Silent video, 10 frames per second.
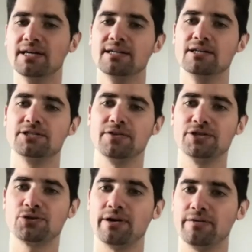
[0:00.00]
So they
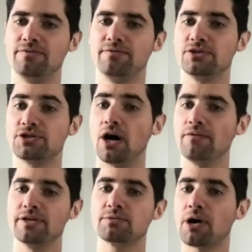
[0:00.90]
sort of
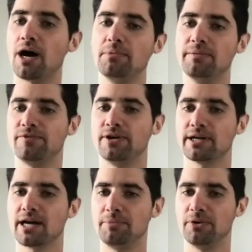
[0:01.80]
solved this problem for a
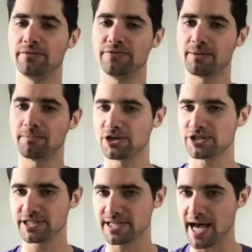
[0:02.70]
couple of their
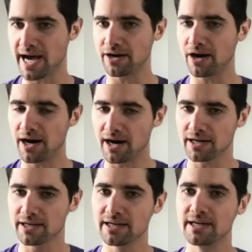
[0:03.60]
merchants ad
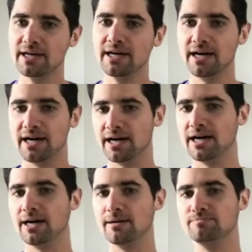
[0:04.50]
hoc.
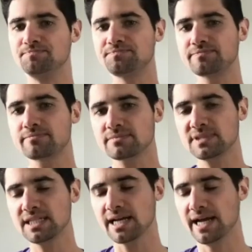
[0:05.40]
And
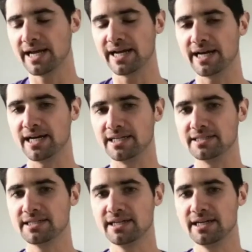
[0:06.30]

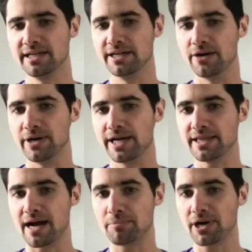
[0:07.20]
in
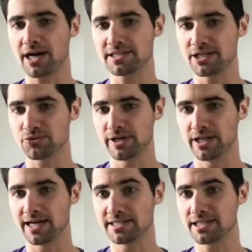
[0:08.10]
that process,
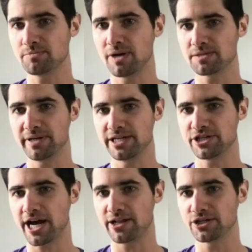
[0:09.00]
realized this must be a
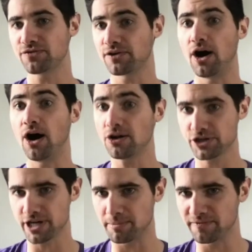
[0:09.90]
challenge for all
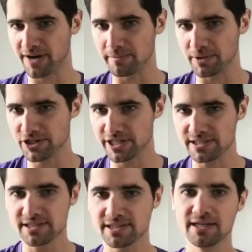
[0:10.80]
Shopify
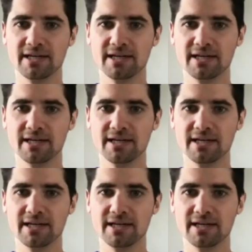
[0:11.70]
merchants.